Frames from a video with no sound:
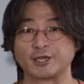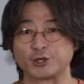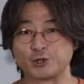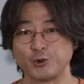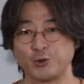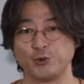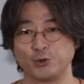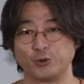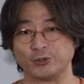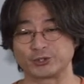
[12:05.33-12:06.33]
a
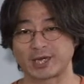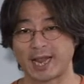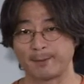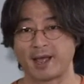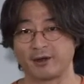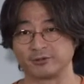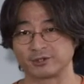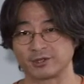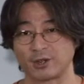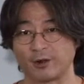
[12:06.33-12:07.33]
huge amount
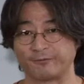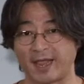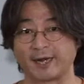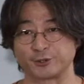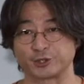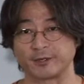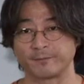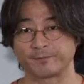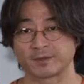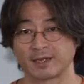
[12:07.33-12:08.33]
of energy.
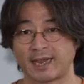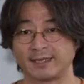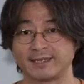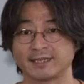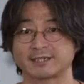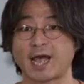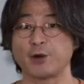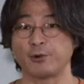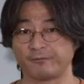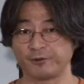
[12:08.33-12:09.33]
And that's
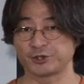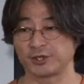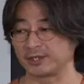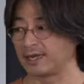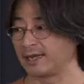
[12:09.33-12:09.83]
how efficient